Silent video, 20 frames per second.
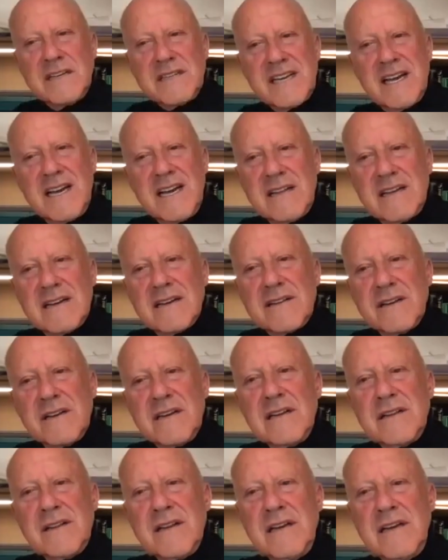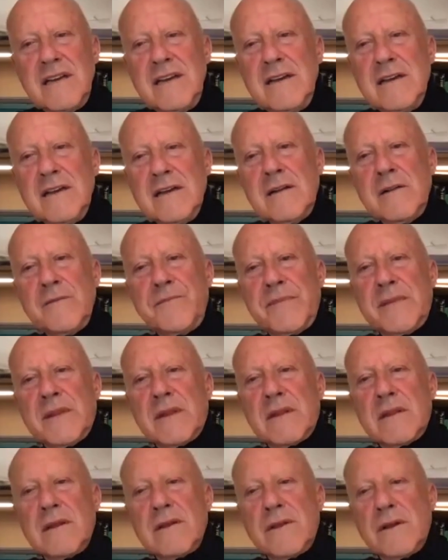was going to say
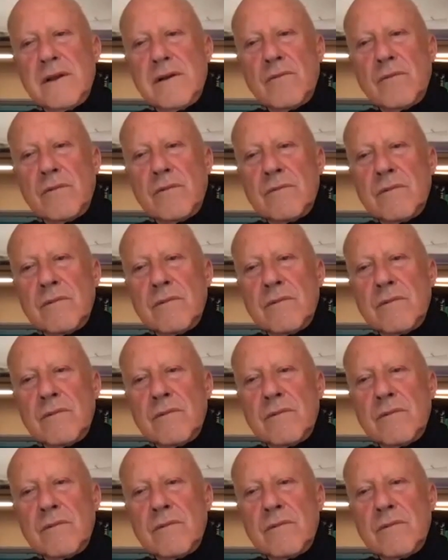that